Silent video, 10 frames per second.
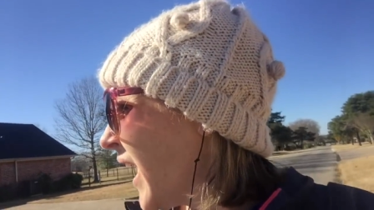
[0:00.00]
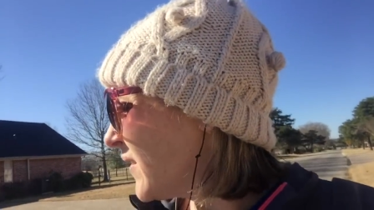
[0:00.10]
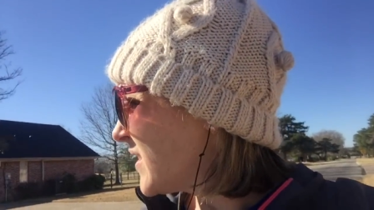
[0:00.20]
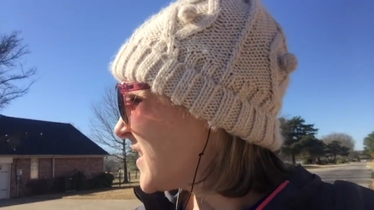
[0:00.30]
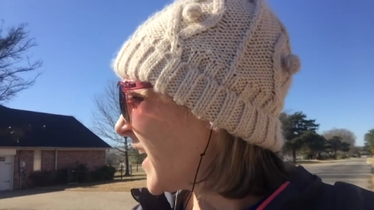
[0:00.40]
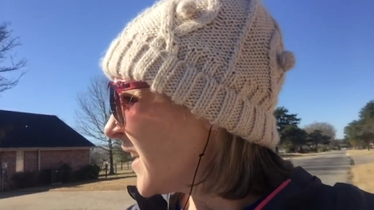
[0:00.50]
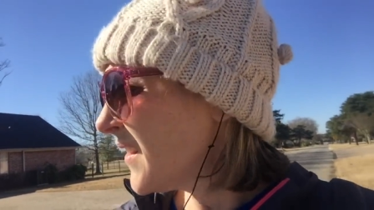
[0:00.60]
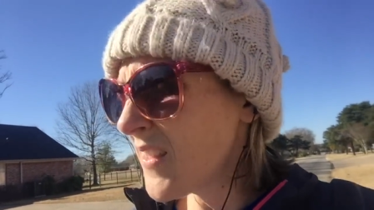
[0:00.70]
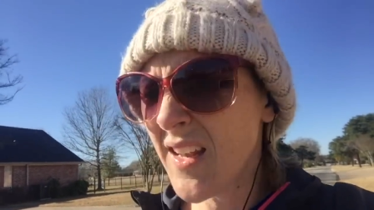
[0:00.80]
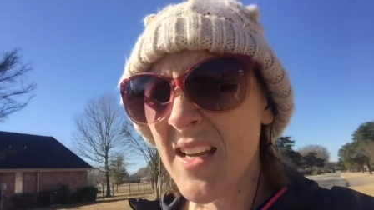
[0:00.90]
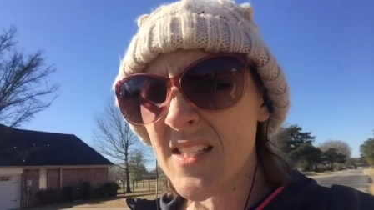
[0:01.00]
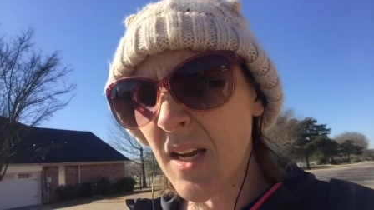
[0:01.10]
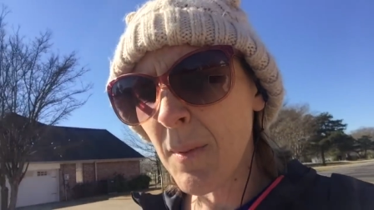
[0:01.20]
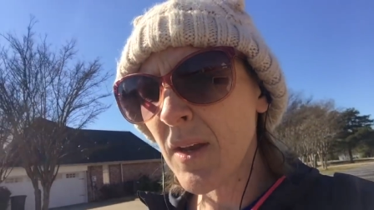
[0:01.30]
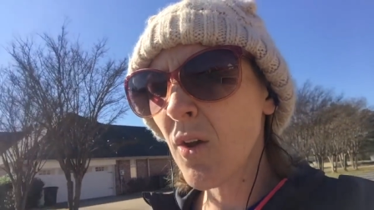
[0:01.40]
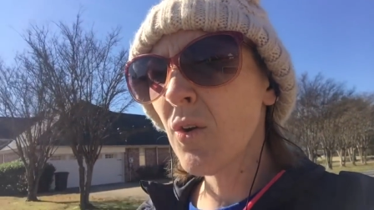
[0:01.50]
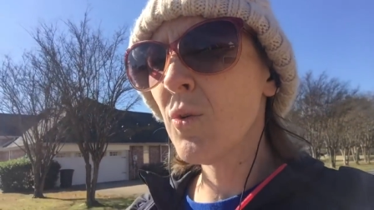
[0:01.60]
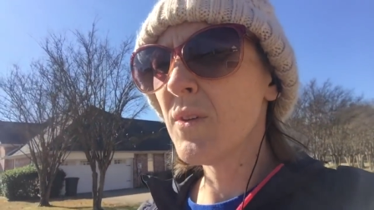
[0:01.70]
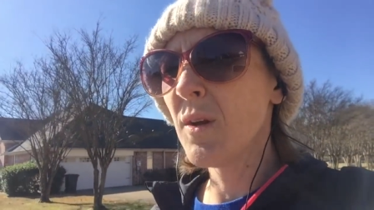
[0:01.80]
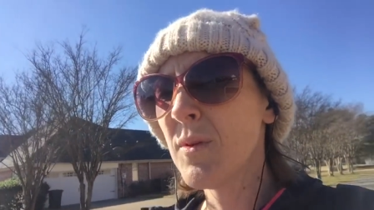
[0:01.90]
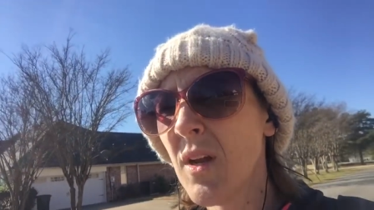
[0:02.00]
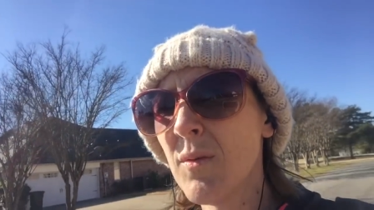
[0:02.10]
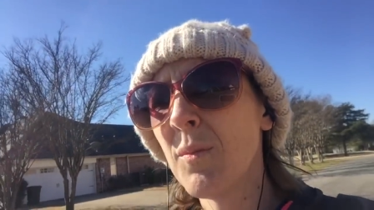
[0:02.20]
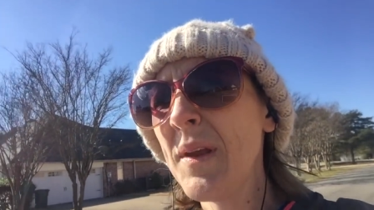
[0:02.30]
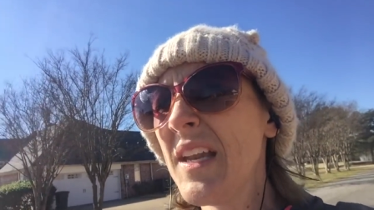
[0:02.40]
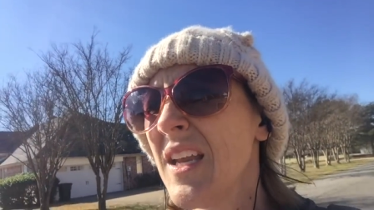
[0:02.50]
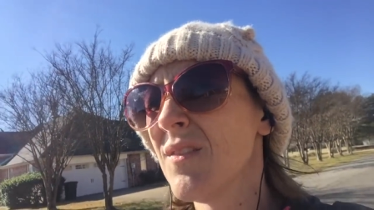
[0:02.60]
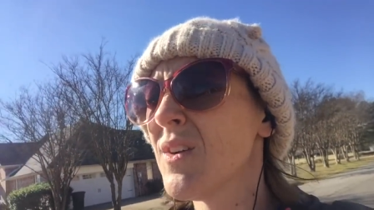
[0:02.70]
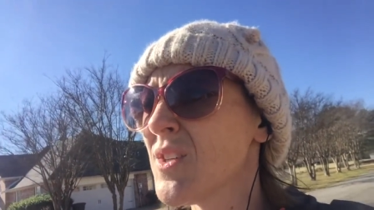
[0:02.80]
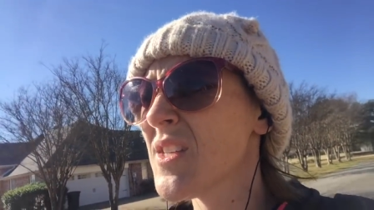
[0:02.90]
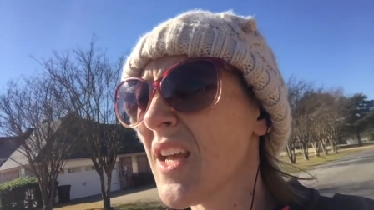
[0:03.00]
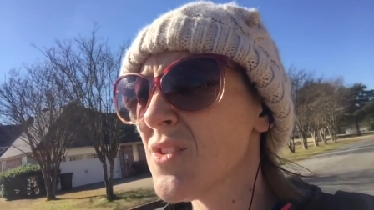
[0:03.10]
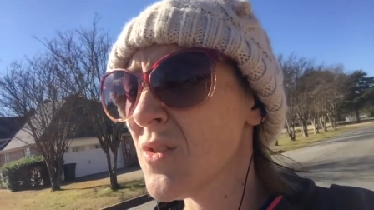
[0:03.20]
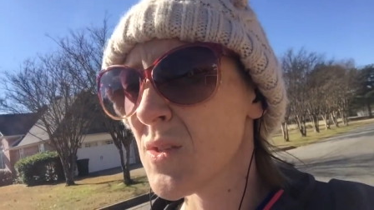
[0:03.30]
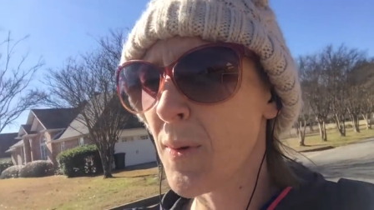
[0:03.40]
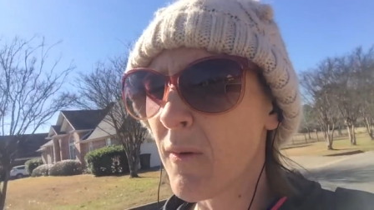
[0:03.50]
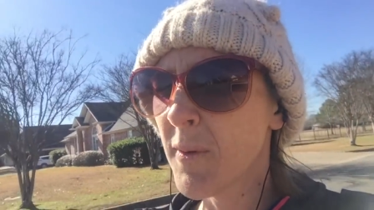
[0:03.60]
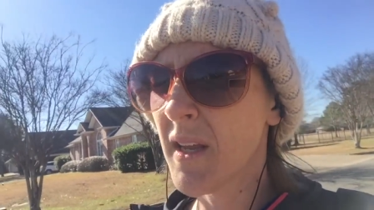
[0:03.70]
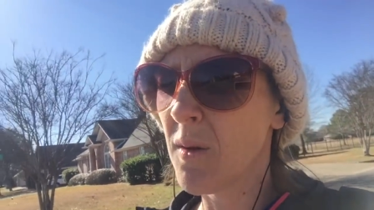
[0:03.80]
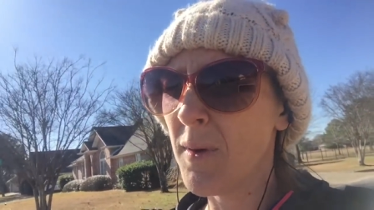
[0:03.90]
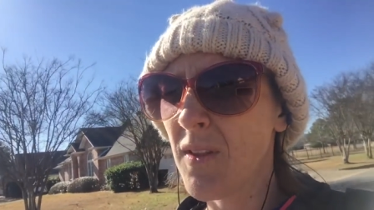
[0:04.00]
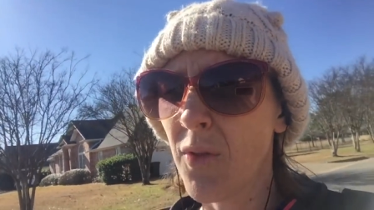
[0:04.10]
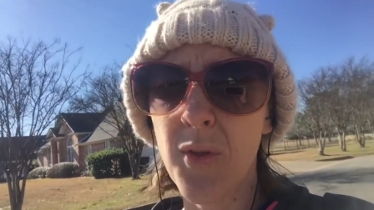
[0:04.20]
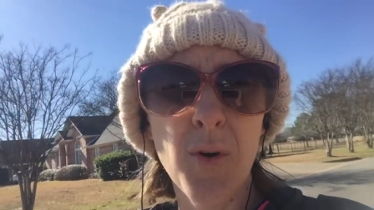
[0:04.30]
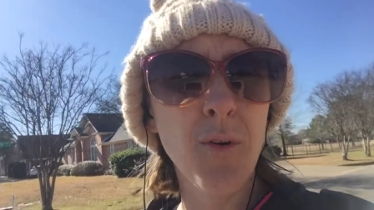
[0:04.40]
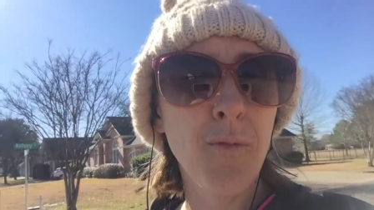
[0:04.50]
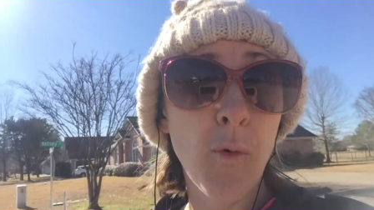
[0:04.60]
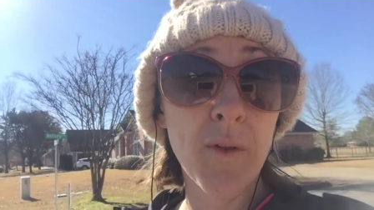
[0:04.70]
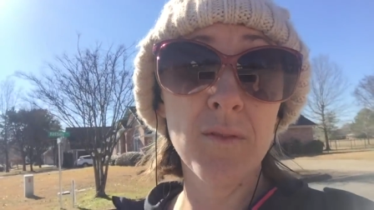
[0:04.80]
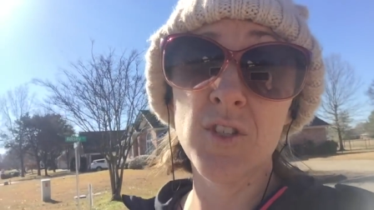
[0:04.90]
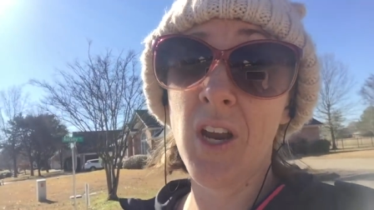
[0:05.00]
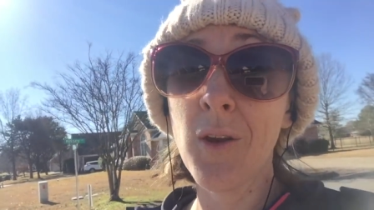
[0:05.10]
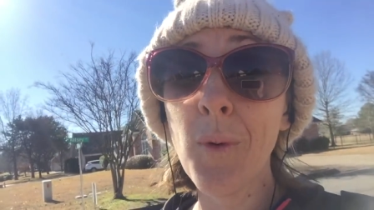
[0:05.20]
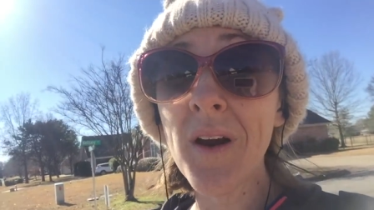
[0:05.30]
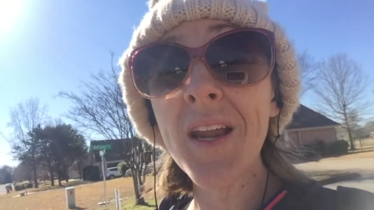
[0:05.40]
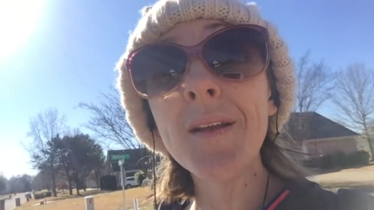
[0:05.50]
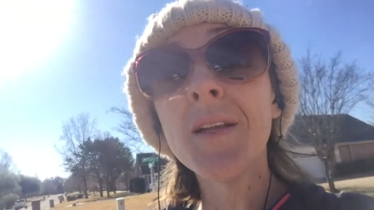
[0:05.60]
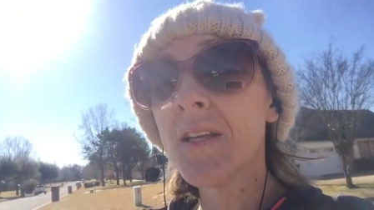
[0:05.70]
I decided that the next time I go to a WW meeting, given our schedule, is probably going to be the 3rd or 4th of January.